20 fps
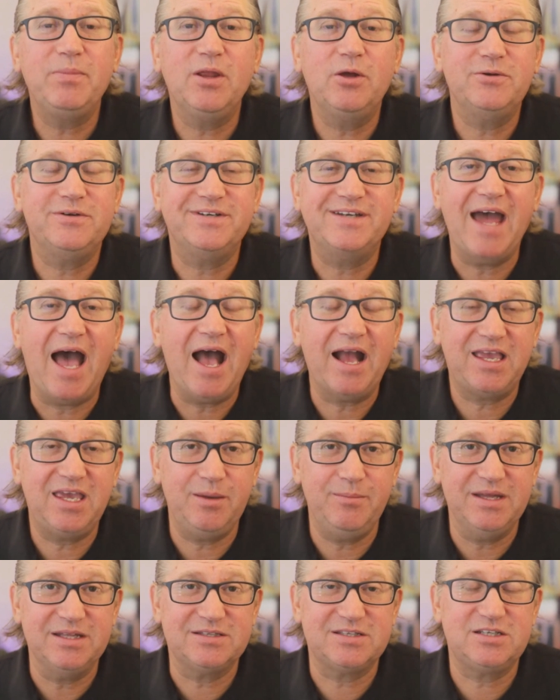
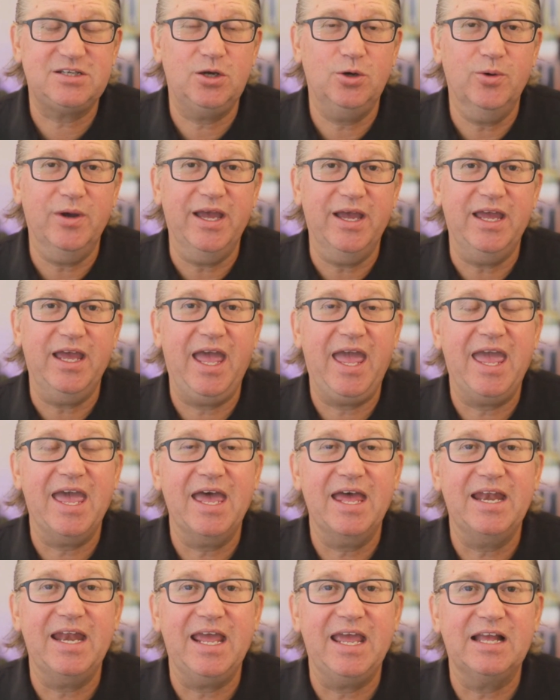documents to it
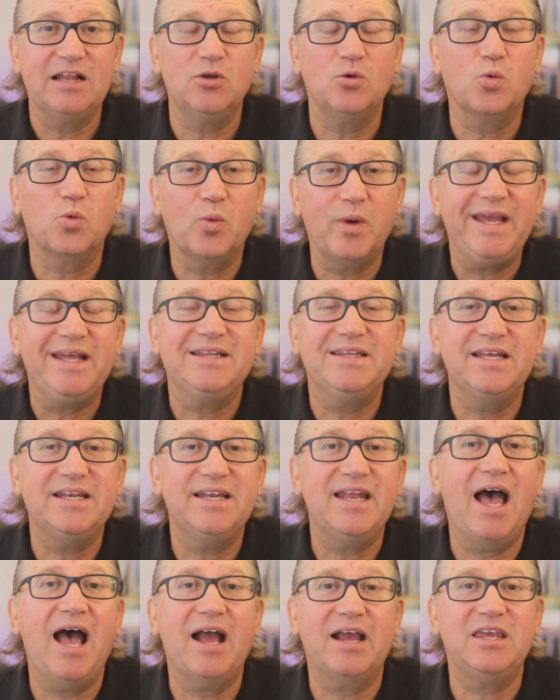and it'll read the
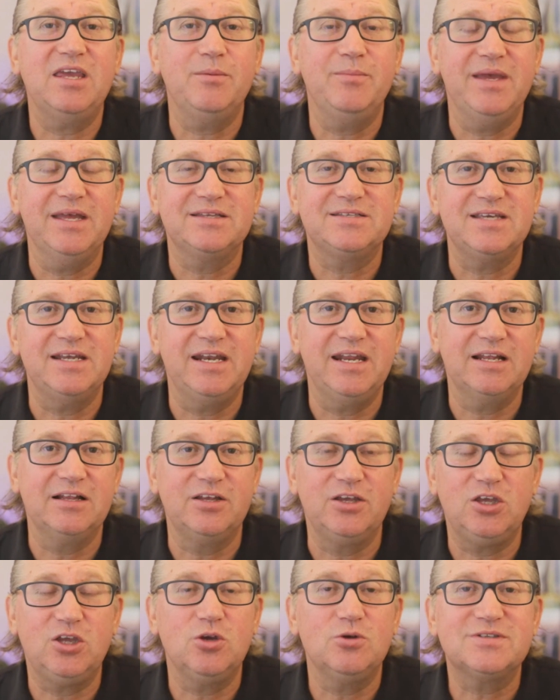documents and it'll
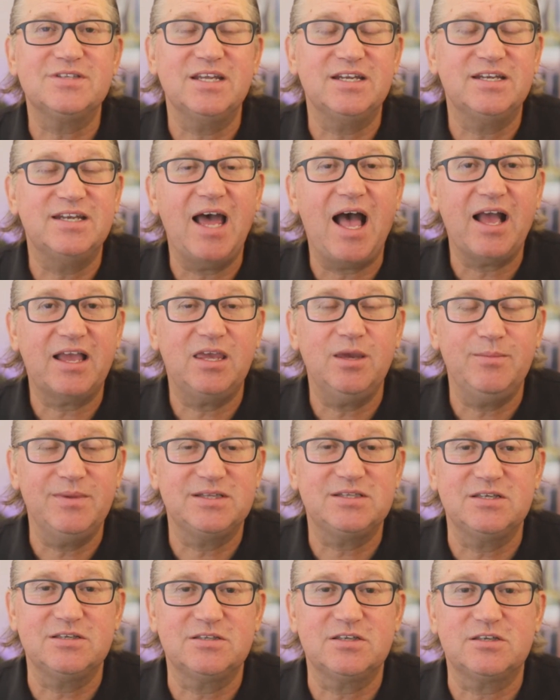use the
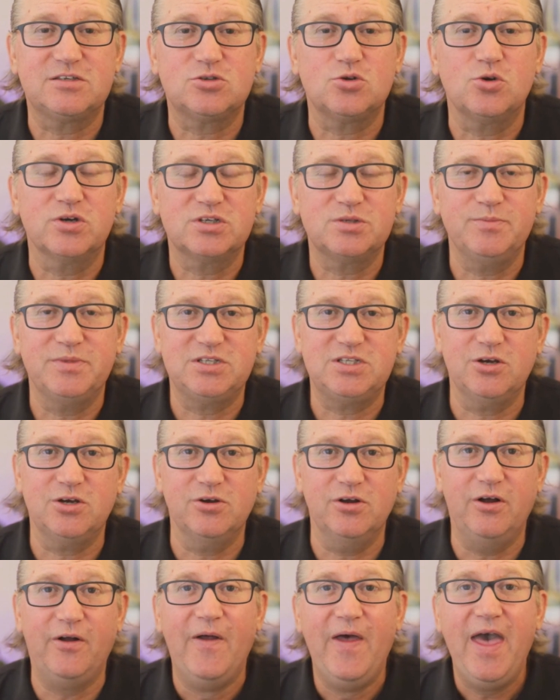documents as a source
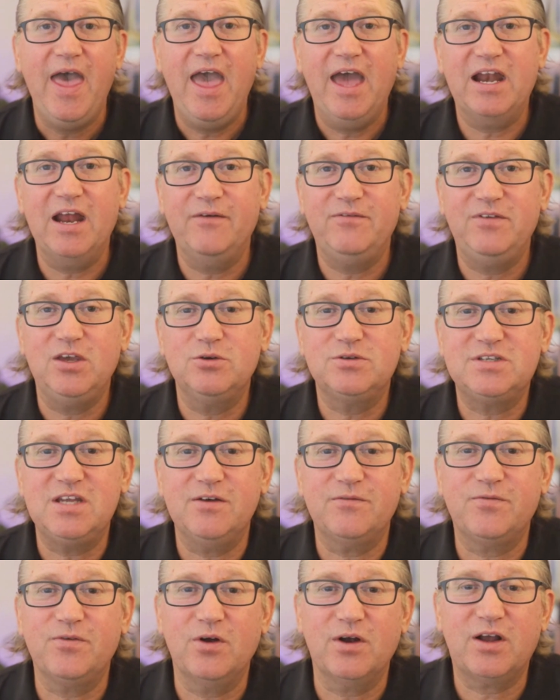material. And I've used it
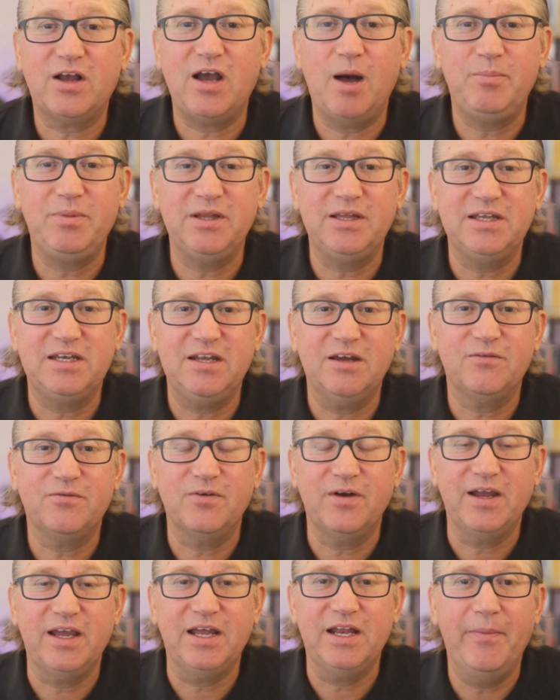for a couple of
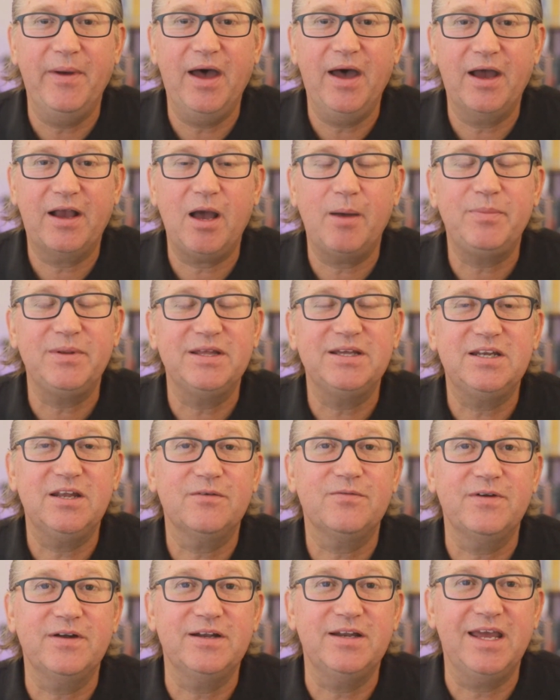different
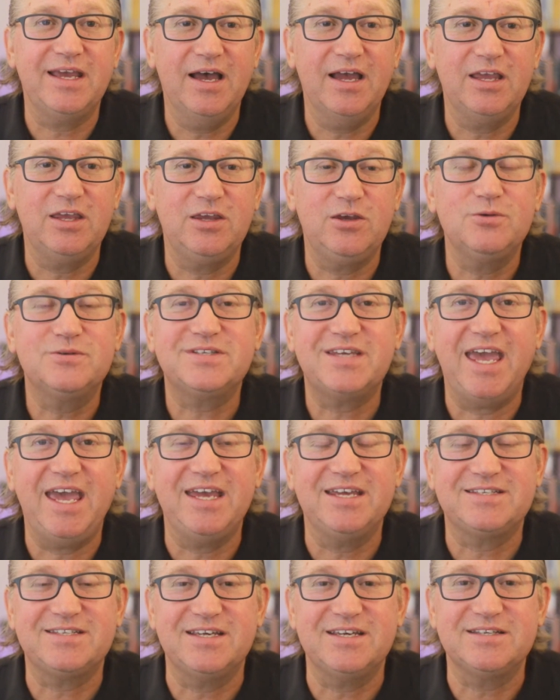use
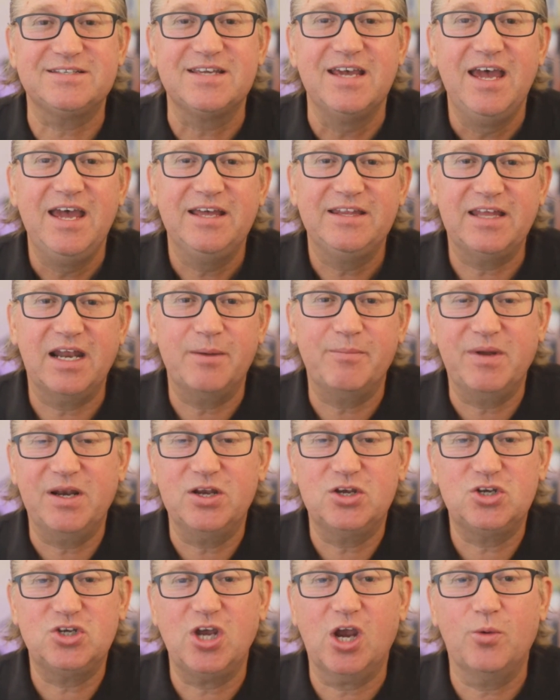cases that I'm going to
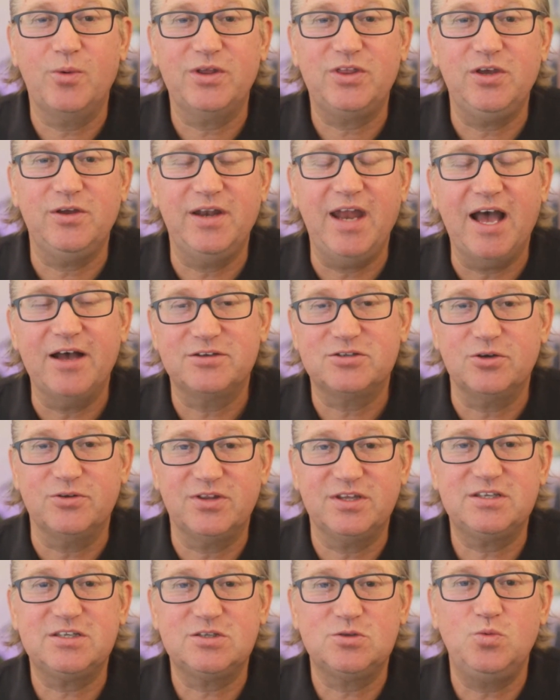share with you now. So
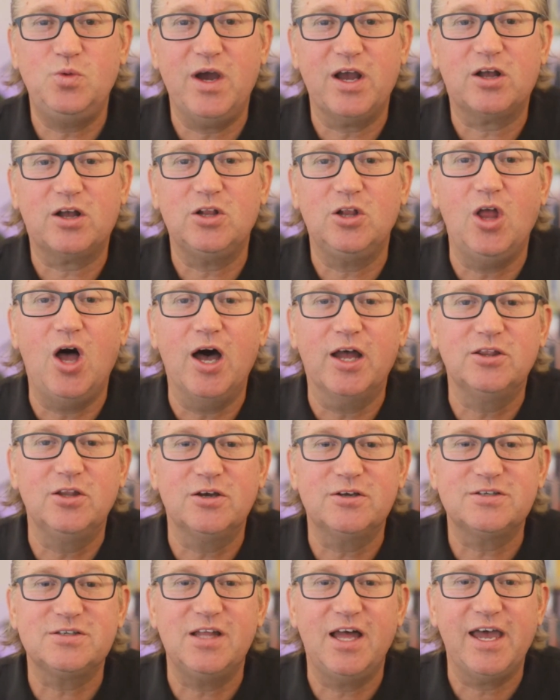this is what Claude
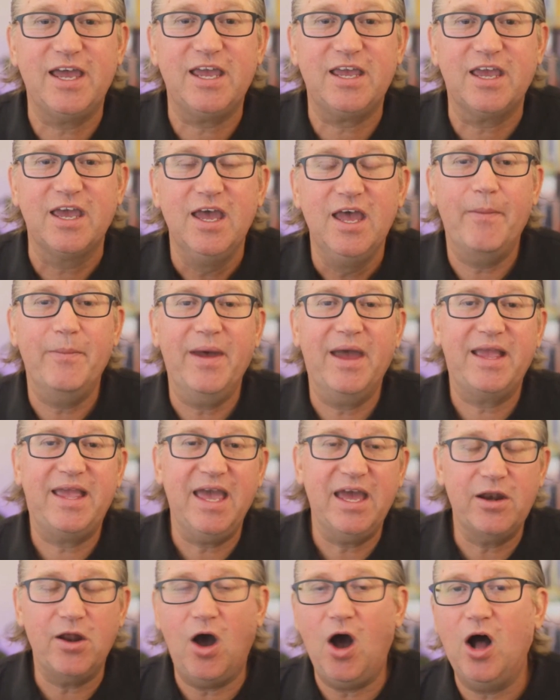looks like.
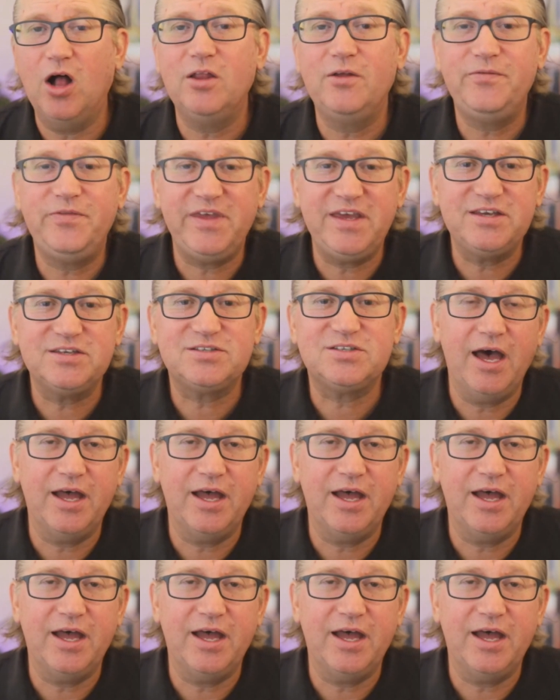Again, all these